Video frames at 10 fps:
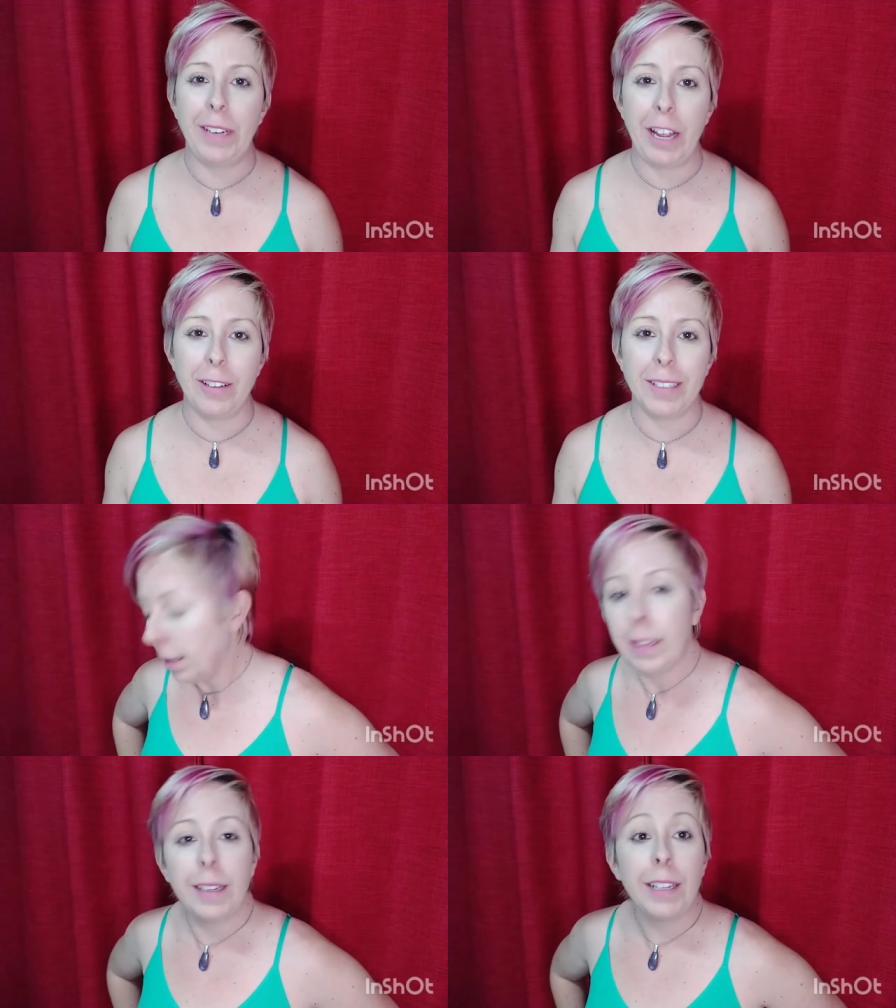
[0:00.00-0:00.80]
videos.
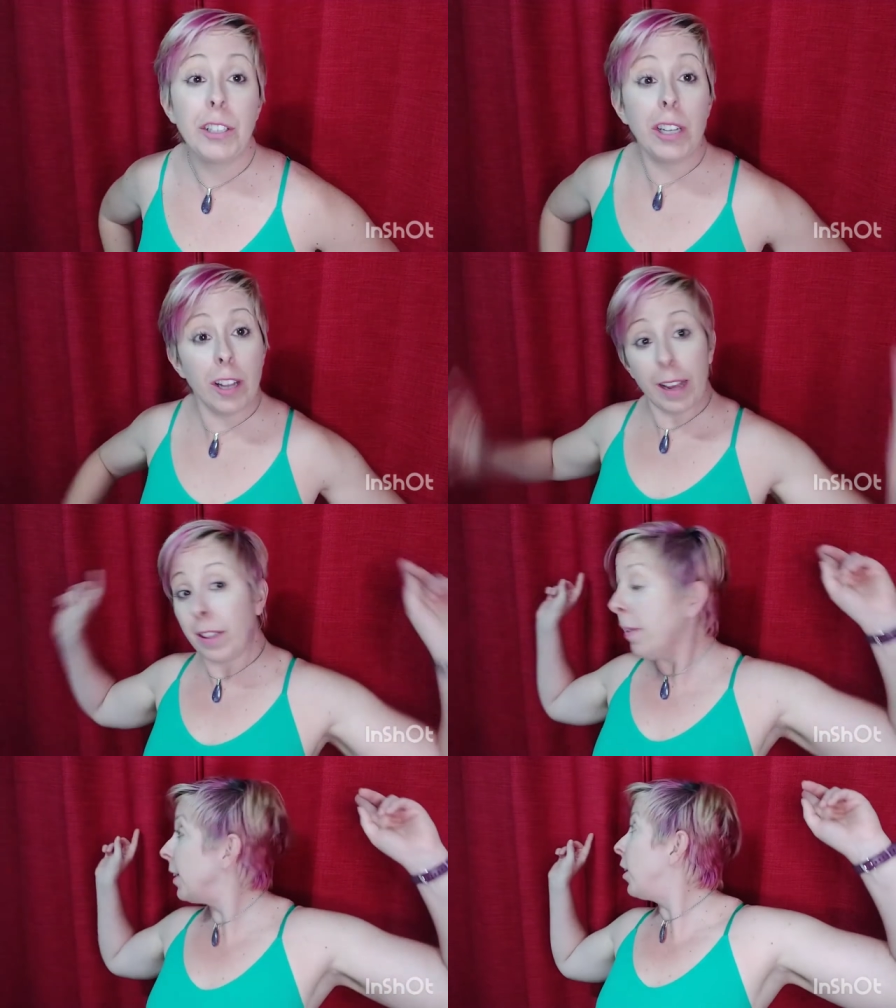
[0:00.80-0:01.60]
Do you like
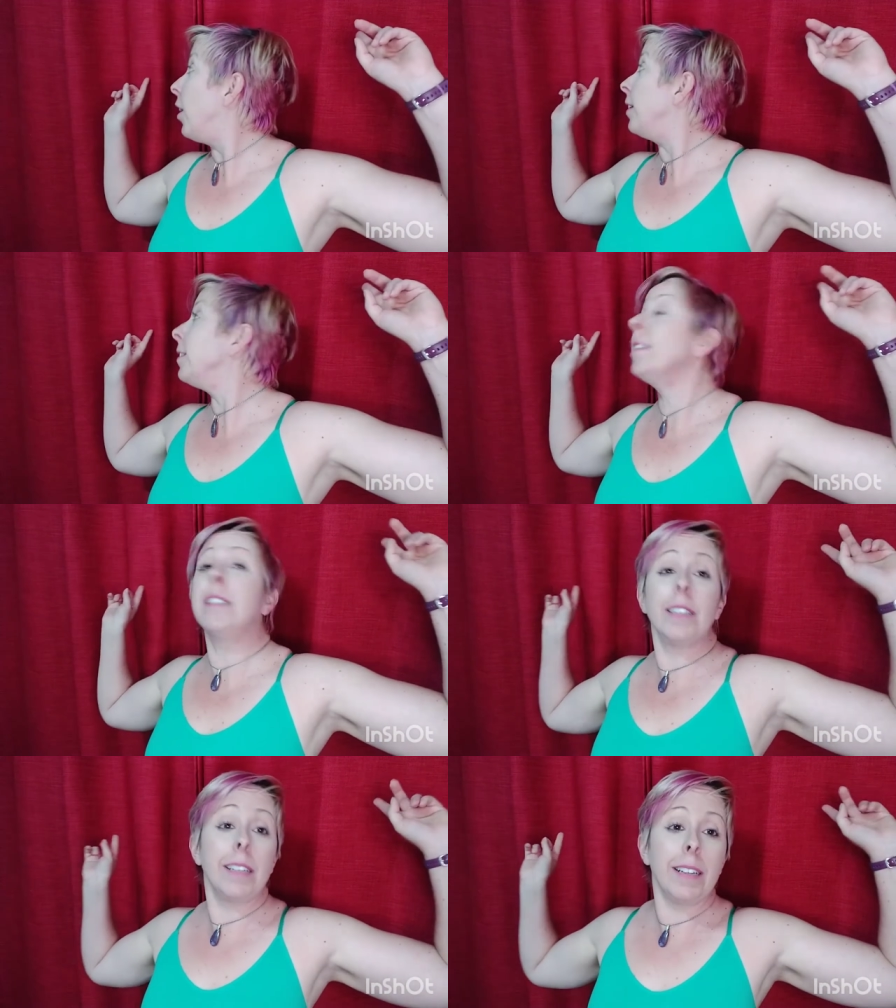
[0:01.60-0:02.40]
the red
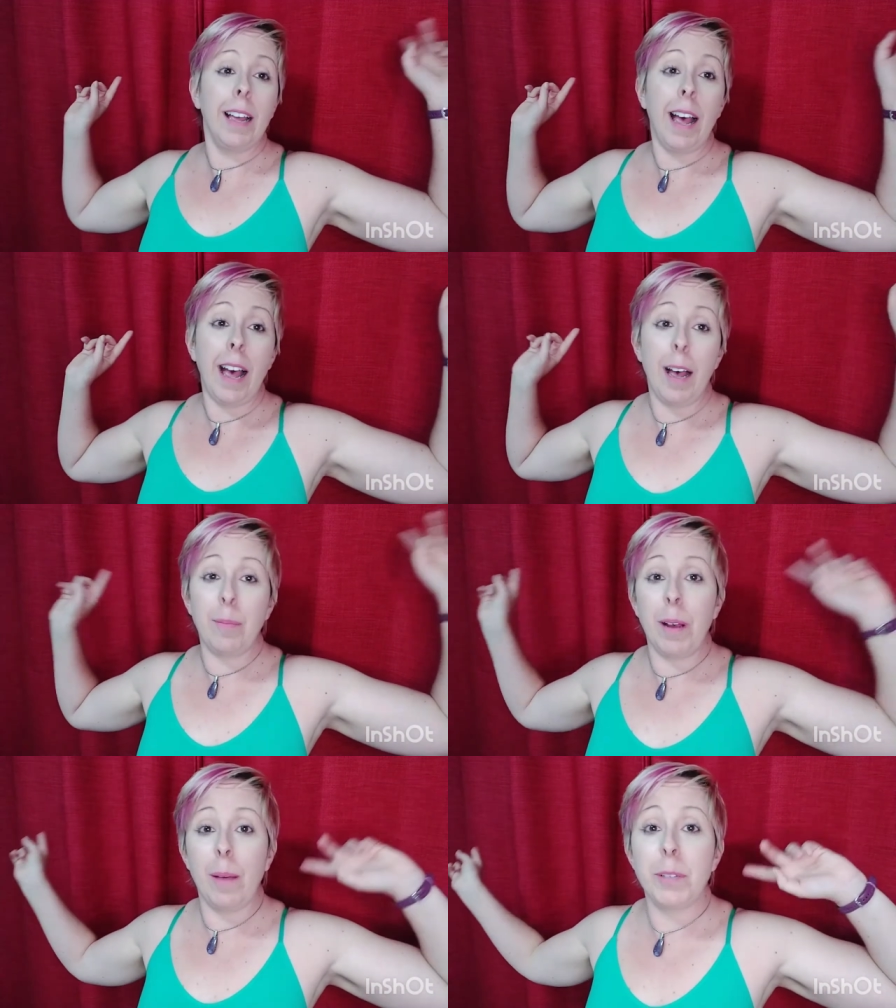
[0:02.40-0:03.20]
curtains?
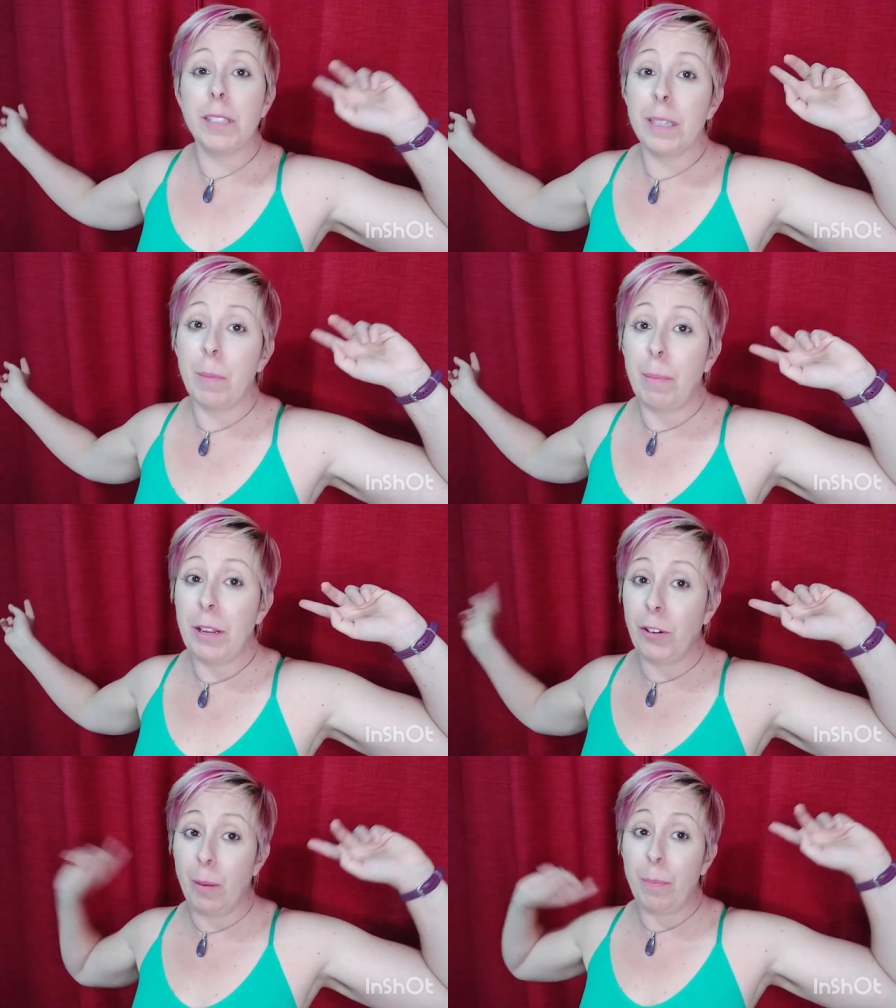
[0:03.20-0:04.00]
Um, I'm just in my
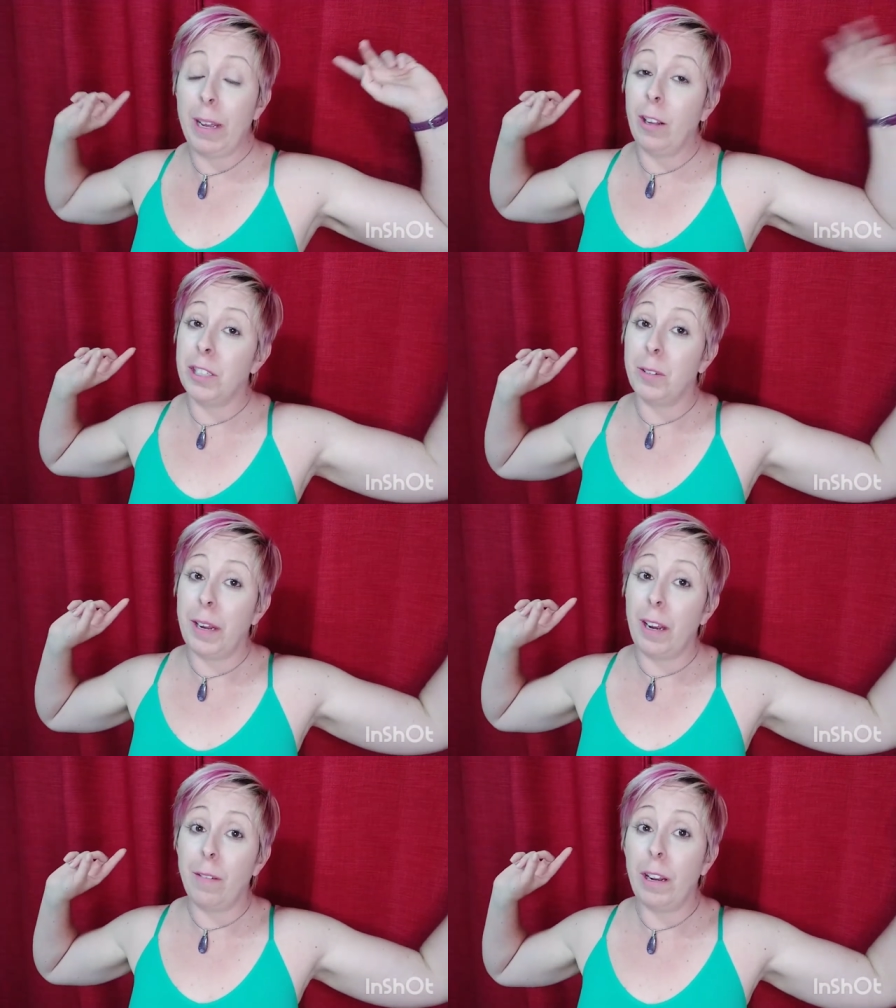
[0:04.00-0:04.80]
bedroom, but on
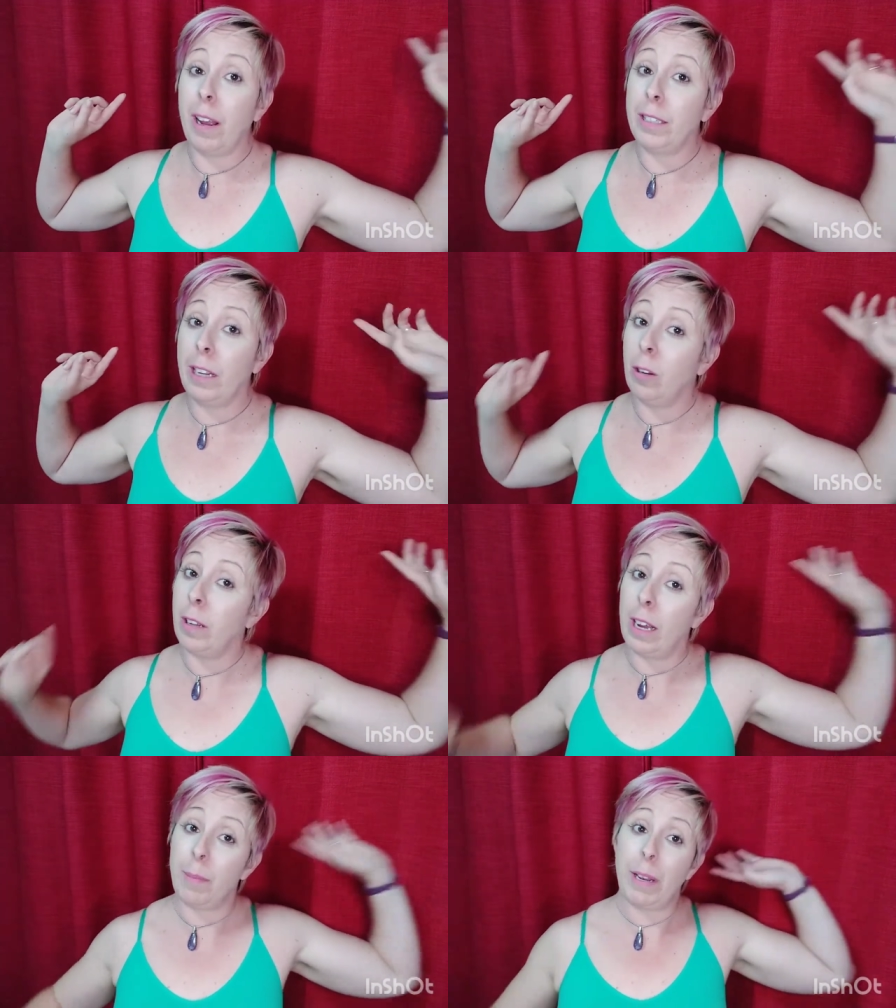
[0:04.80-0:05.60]
screen I realised I look
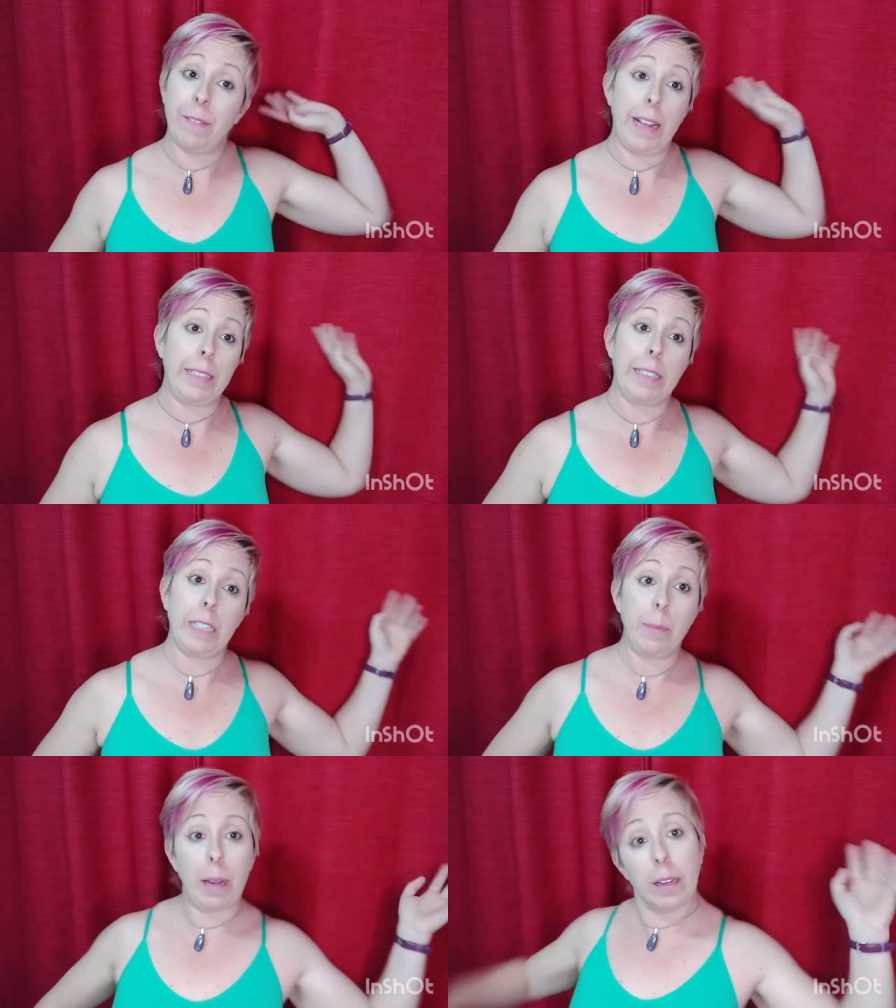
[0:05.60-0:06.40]
like I'm in a fancy
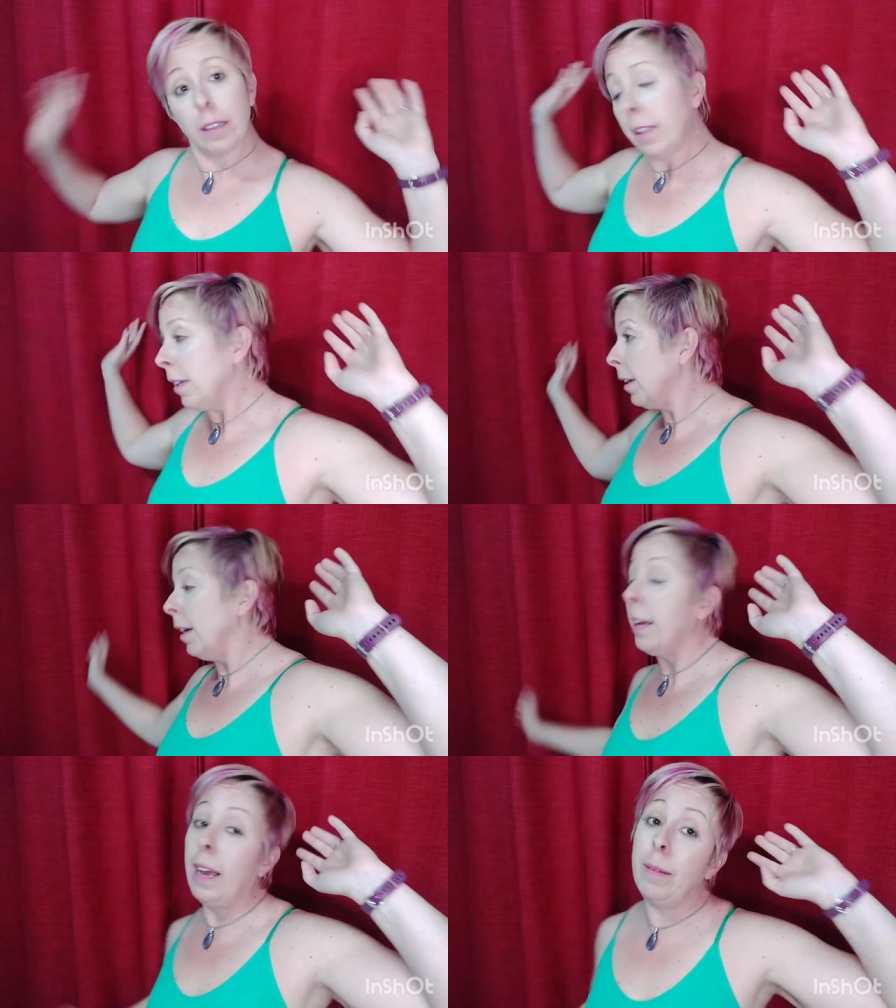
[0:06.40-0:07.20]
cinema.
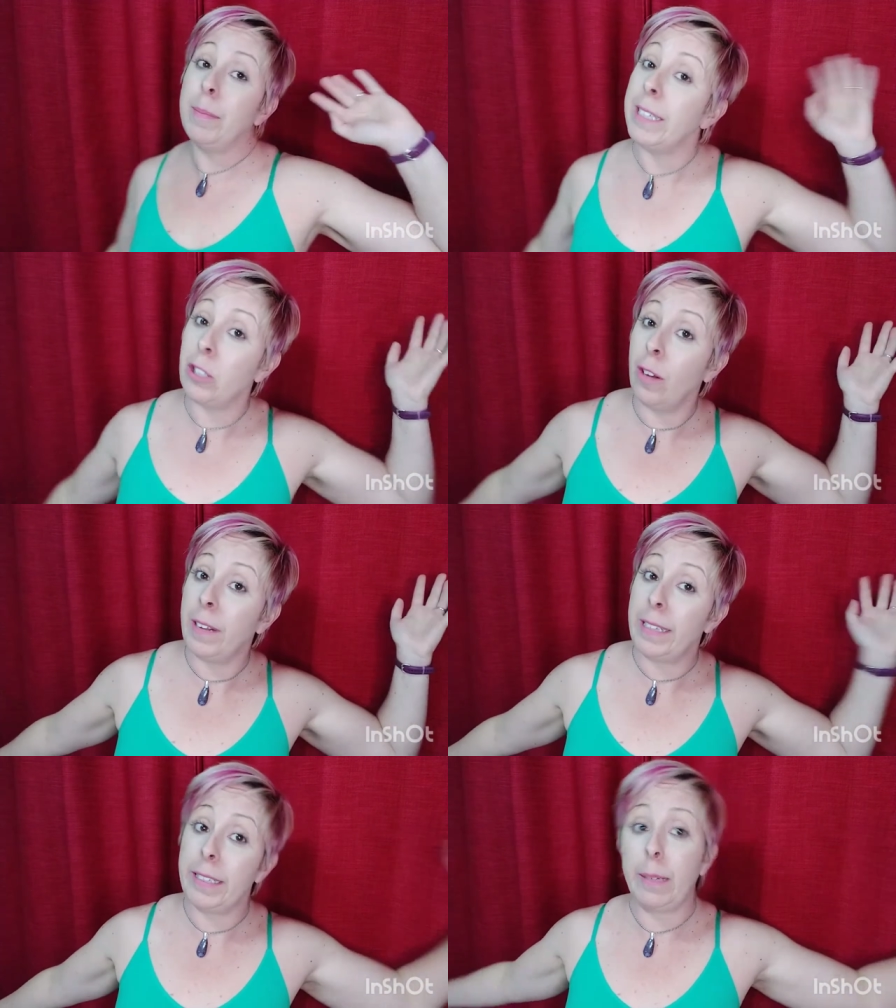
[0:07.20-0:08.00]
Um, it's not
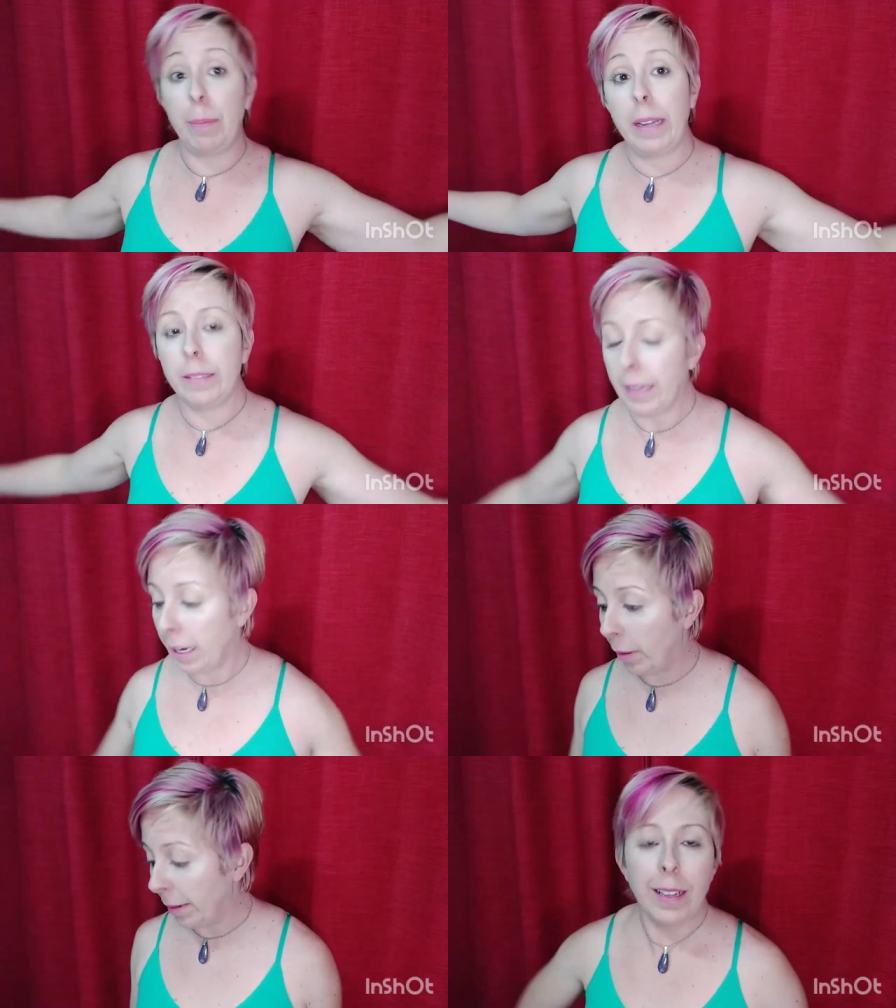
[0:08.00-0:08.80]
fancy, but
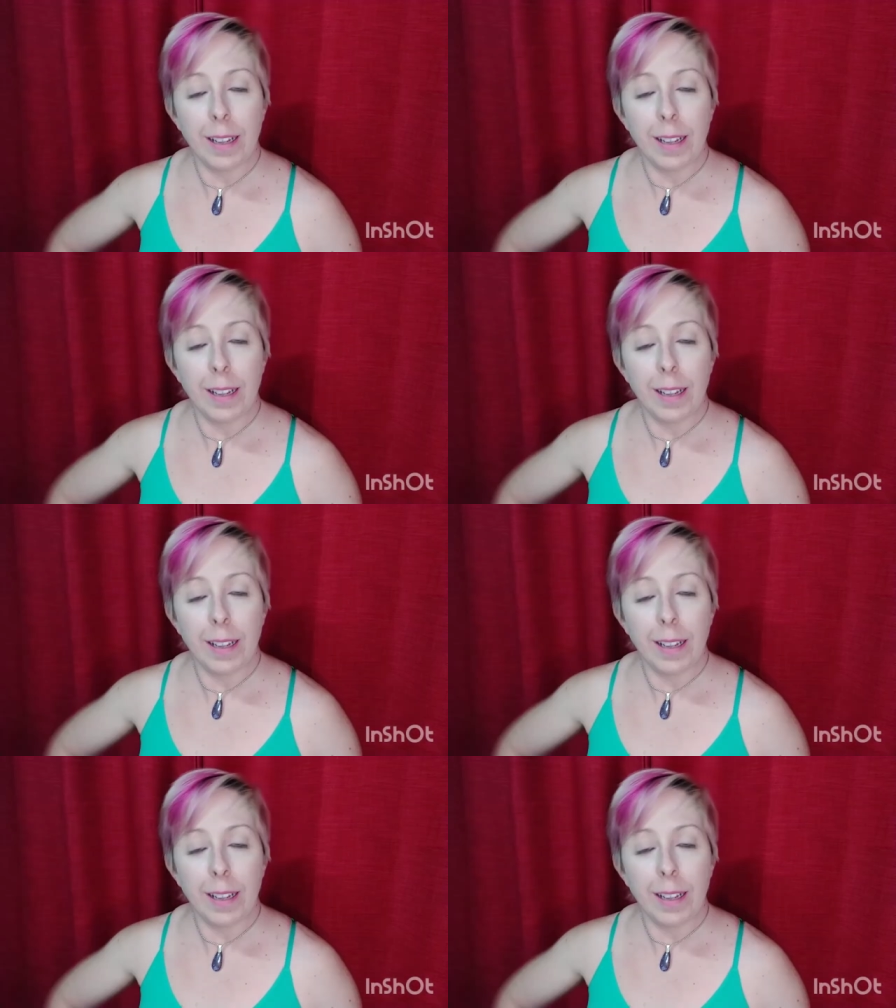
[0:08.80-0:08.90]
anyway.